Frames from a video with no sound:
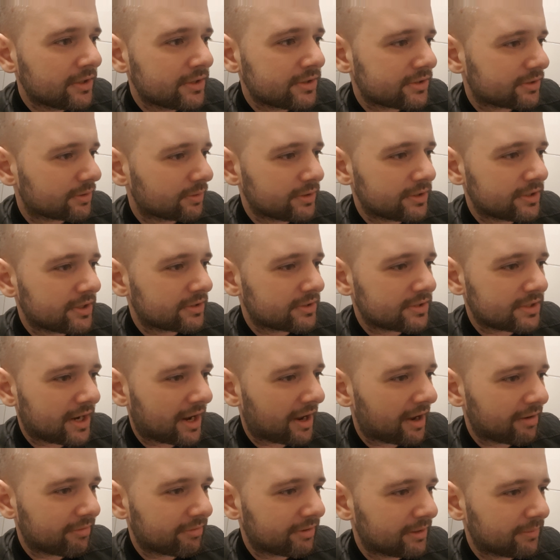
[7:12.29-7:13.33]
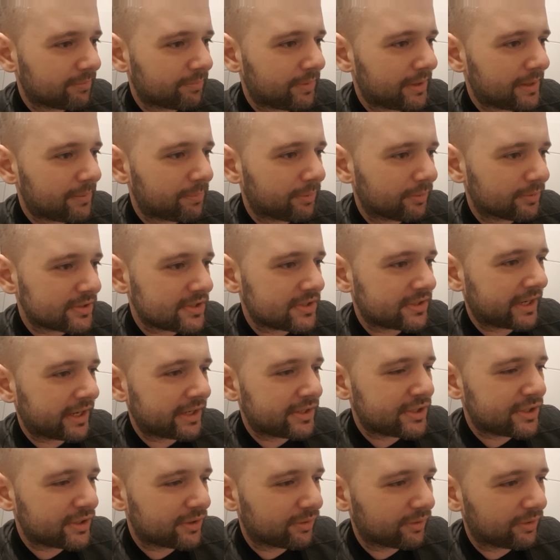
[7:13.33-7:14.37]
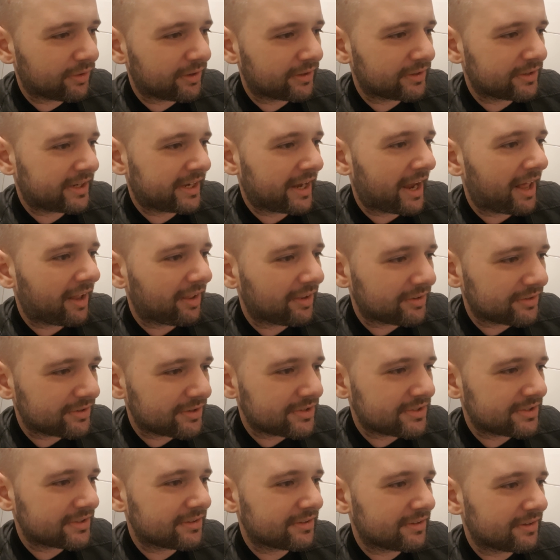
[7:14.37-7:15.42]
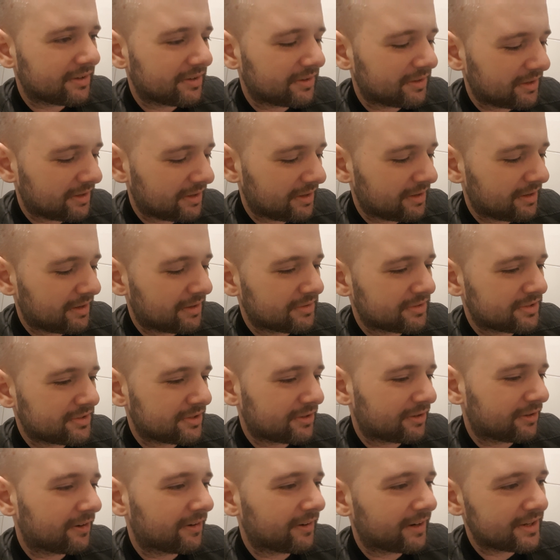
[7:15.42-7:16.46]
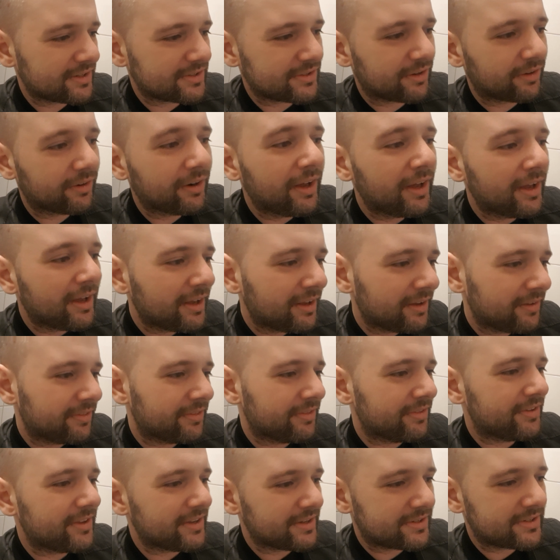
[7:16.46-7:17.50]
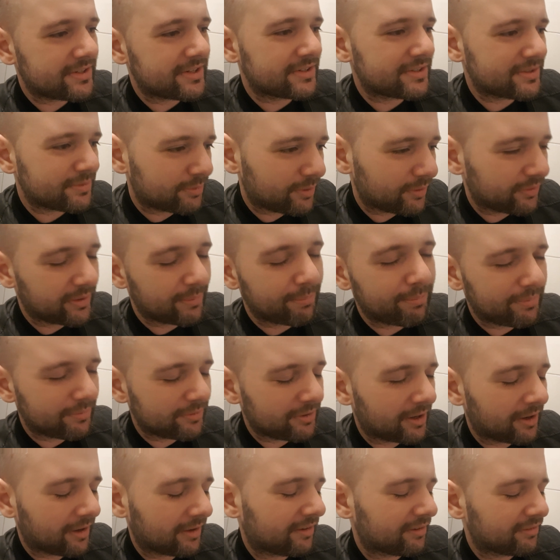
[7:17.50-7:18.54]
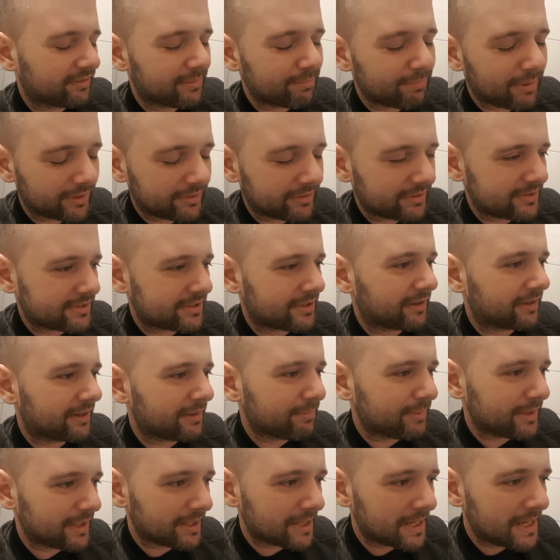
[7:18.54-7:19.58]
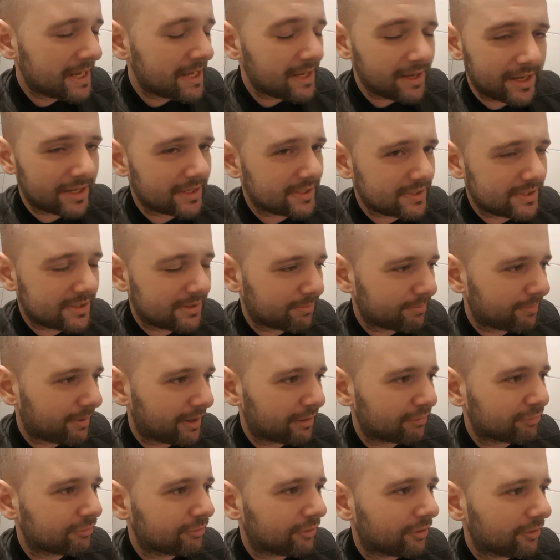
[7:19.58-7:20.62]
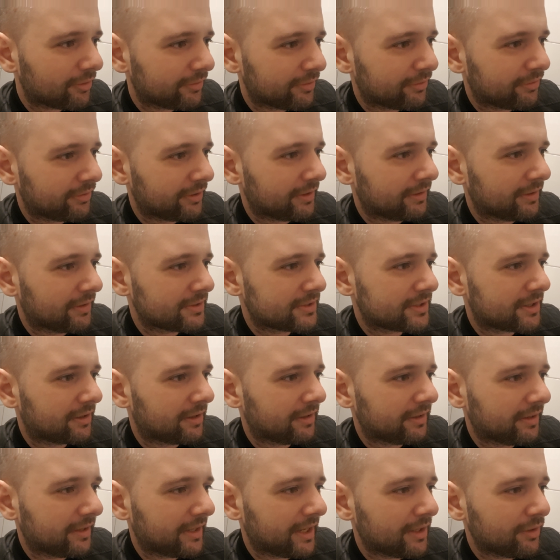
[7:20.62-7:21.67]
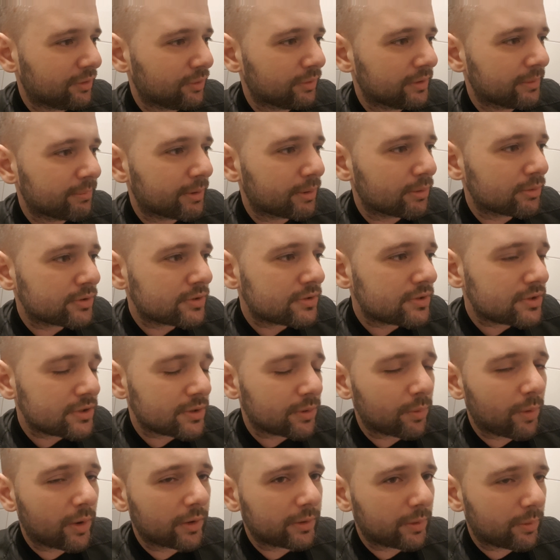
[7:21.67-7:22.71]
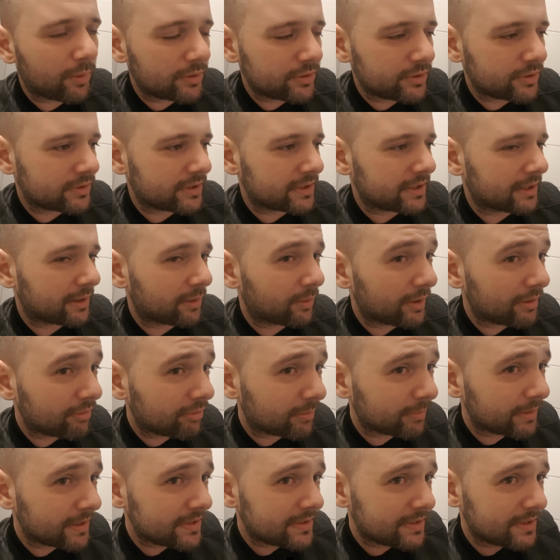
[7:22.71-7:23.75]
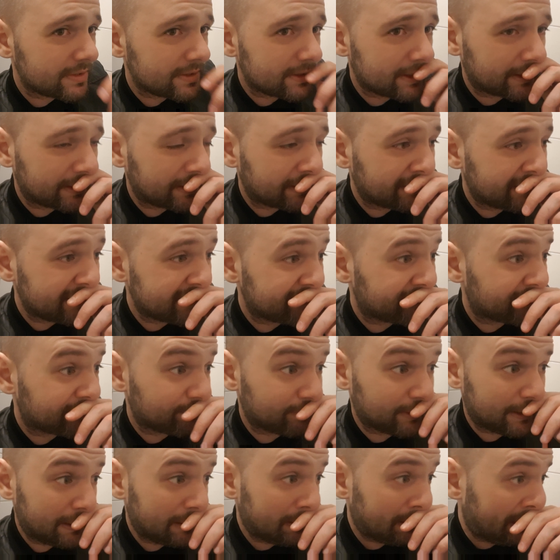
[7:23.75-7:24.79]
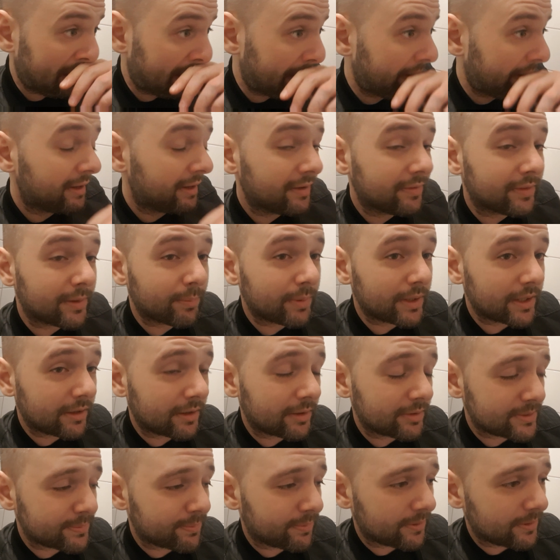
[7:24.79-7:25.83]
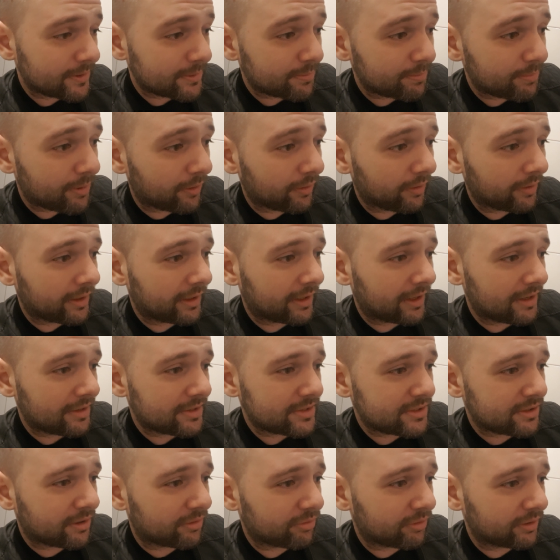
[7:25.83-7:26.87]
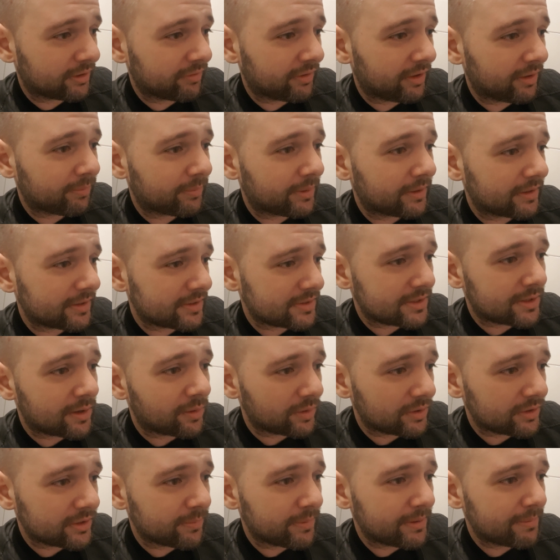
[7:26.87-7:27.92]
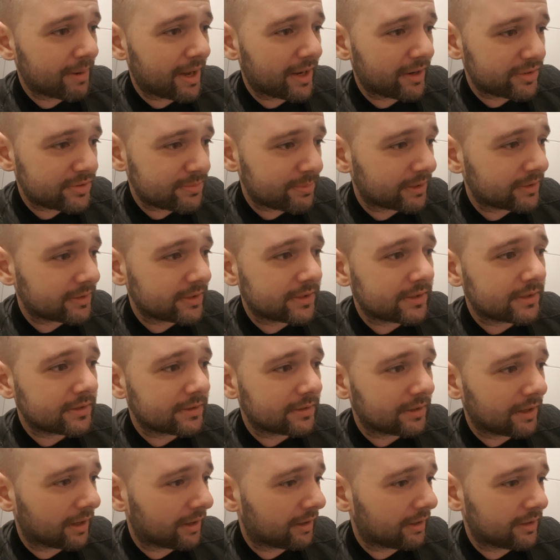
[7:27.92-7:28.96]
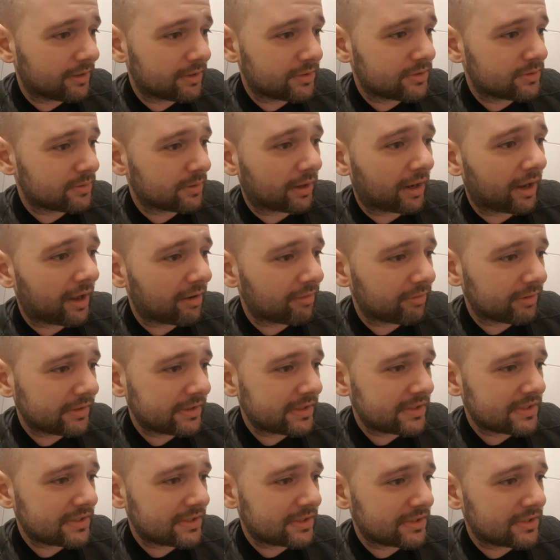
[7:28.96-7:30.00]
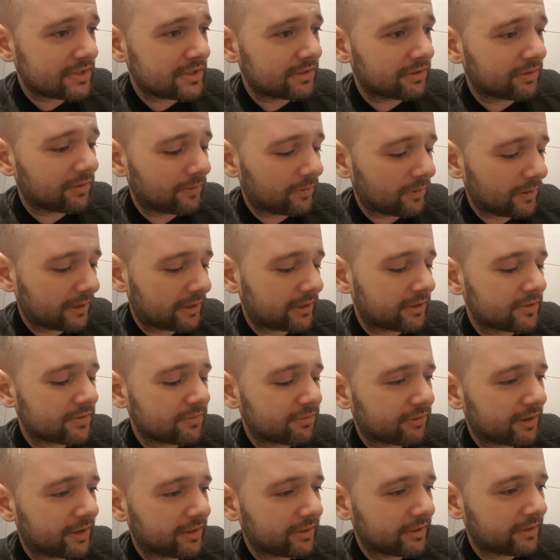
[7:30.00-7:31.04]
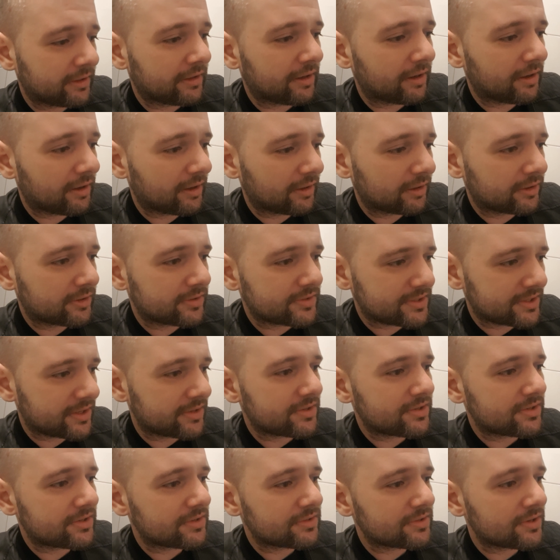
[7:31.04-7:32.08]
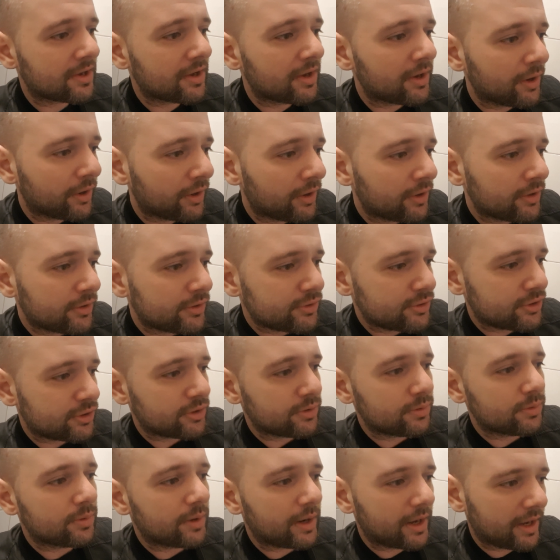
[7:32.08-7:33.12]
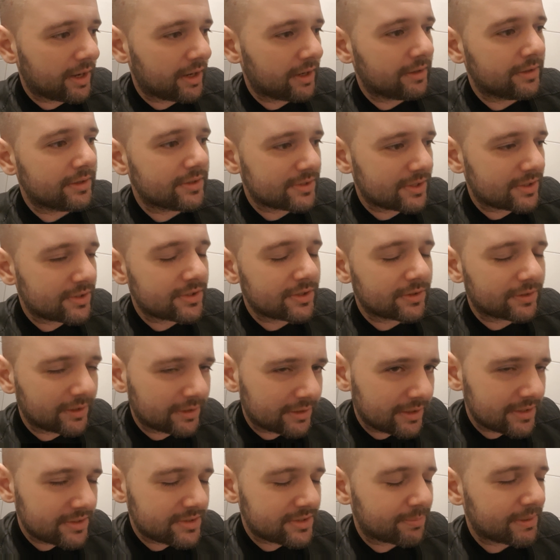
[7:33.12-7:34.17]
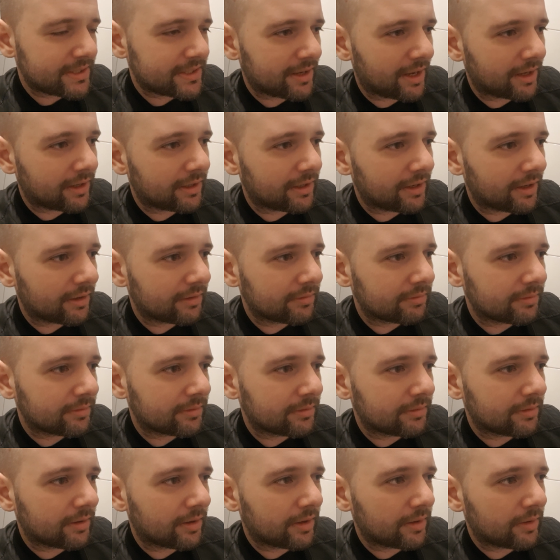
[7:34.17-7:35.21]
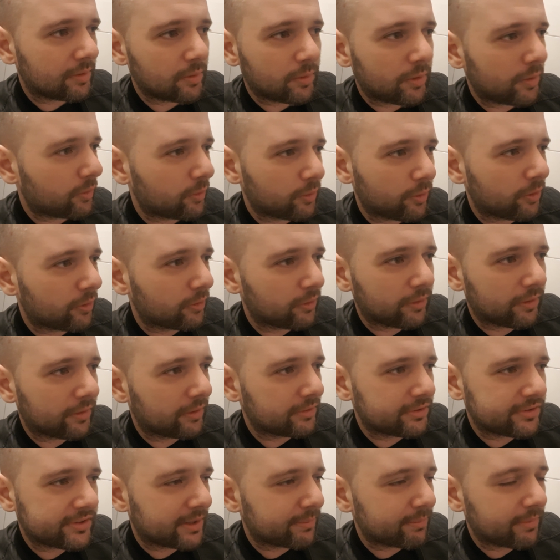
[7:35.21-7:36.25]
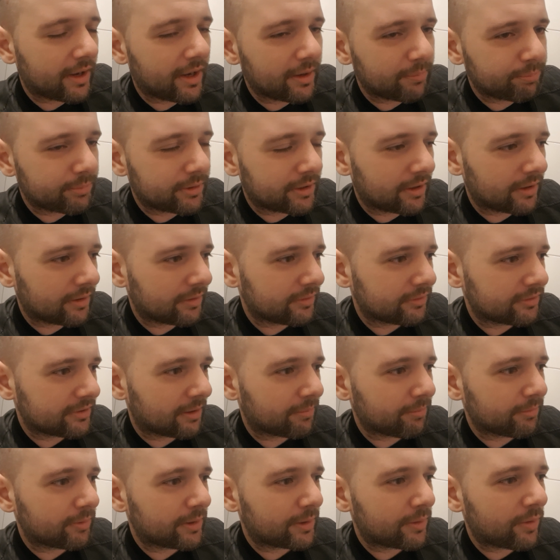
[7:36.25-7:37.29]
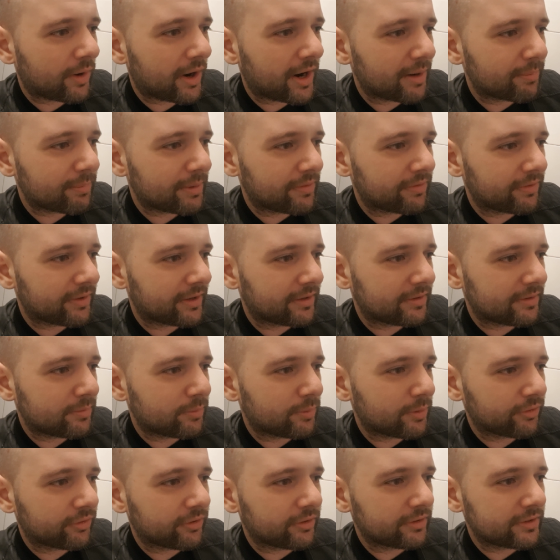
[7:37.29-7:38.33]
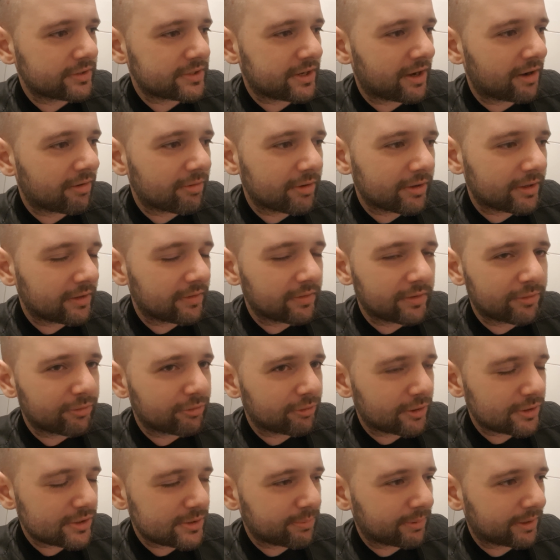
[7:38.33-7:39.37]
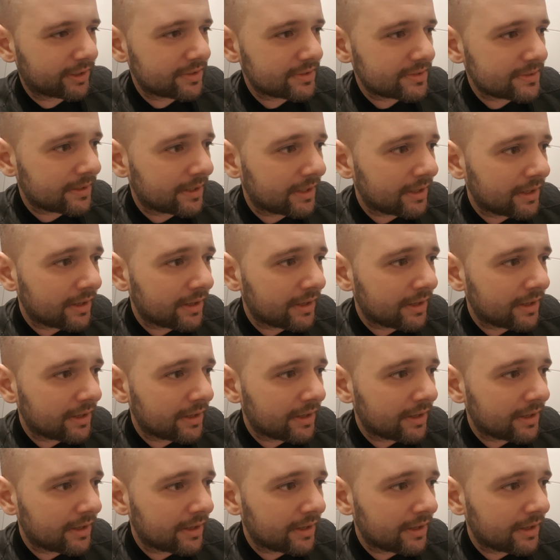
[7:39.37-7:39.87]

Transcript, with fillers: So just having people schedule their calendars uh, and synchronize on this is what the color of the button is going to be is by far the thing that is going to delay you the most. So what I want you to take away from this is that, at least for me, the biggest bottleneck in software development is going to be management. Uh, to have a decision or a find any, a consensus to a decision that needs to be taken uh, on some, up, some requirement that wasn't discovered in the first place.